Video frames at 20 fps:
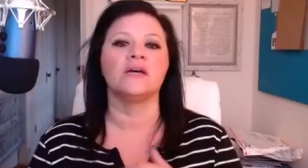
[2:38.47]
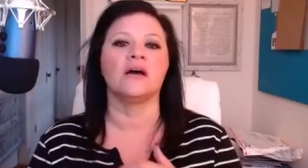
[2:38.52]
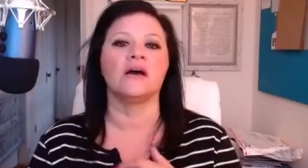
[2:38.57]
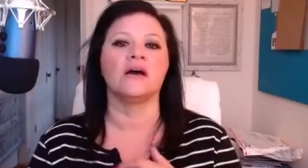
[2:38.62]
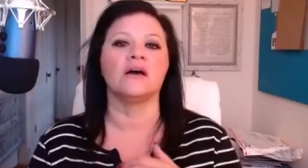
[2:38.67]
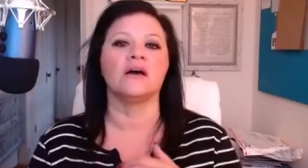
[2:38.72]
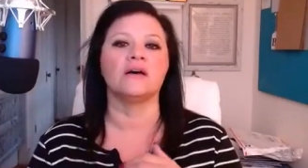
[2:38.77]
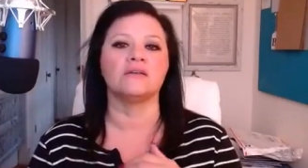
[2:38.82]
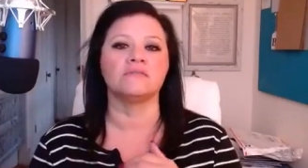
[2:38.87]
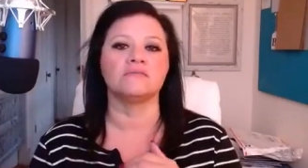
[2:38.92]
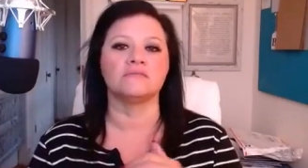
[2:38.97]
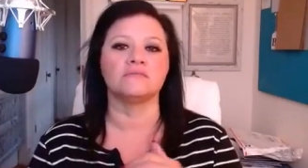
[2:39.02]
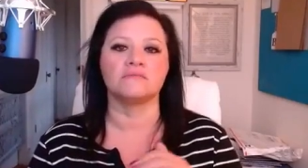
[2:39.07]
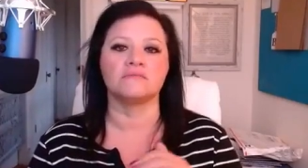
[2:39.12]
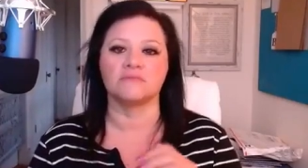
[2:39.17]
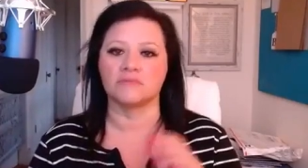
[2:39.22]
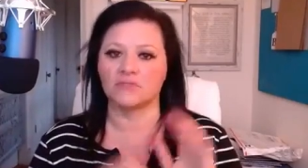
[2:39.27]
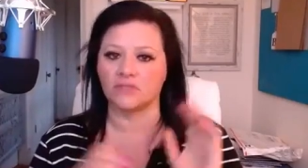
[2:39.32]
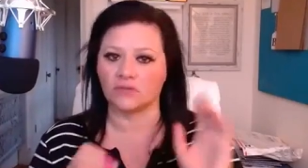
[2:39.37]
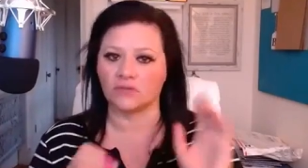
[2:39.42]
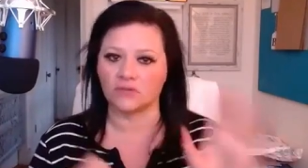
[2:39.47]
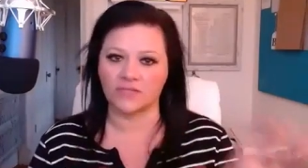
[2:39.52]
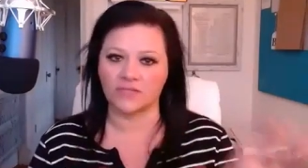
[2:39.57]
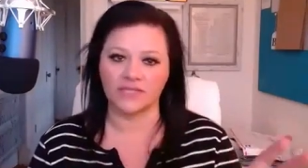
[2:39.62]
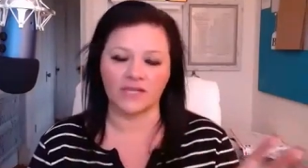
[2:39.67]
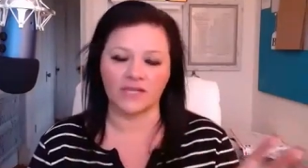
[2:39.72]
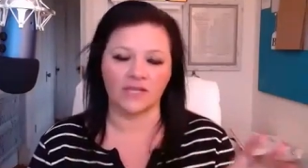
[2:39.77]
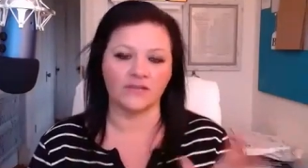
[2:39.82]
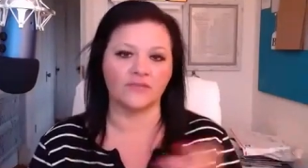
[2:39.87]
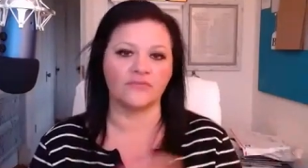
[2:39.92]
Uh, you know,
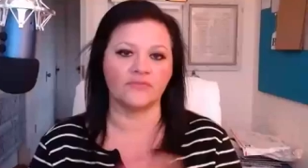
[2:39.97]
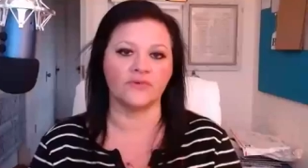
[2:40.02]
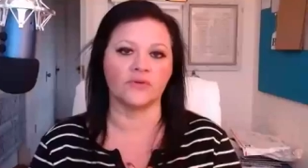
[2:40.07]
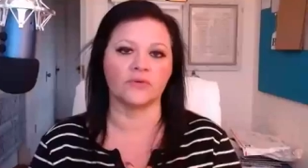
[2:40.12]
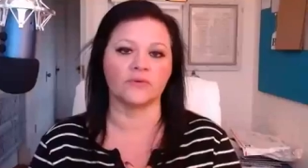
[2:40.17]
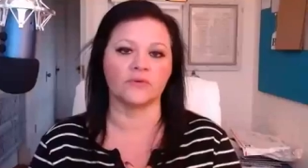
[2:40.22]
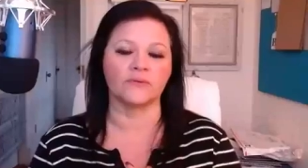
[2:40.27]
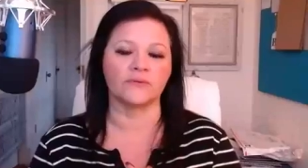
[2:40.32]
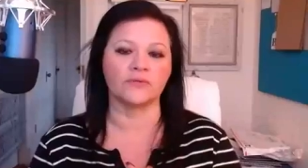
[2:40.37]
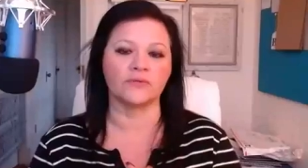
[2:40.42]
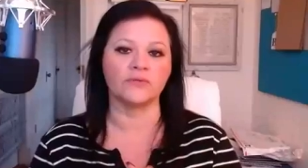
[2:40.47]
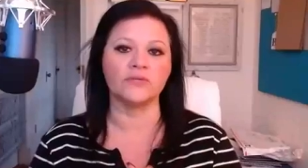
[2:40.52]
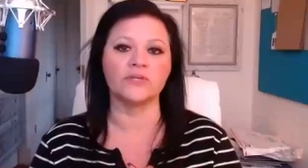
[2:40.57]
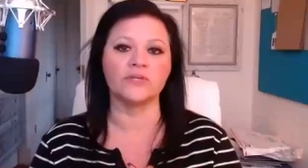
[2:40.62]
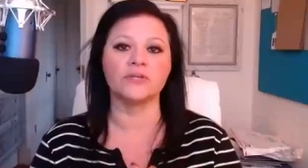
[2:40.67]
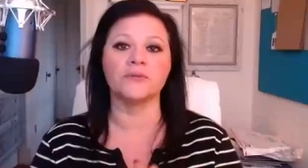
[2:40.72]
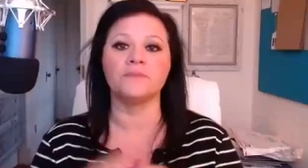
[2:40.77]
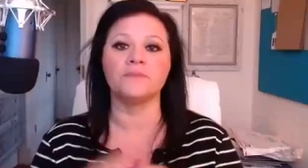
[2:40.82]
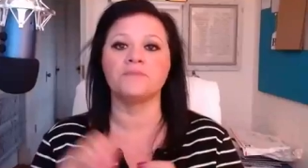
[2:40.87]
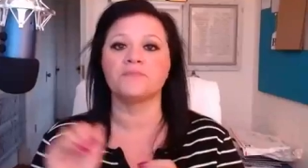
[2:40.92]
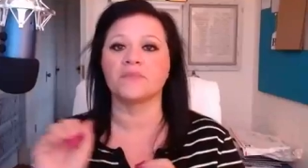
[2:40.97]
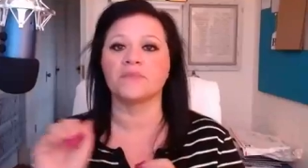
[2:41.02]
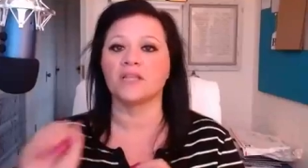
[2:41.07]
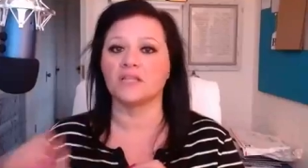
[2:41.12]
click on if you're a recruiter,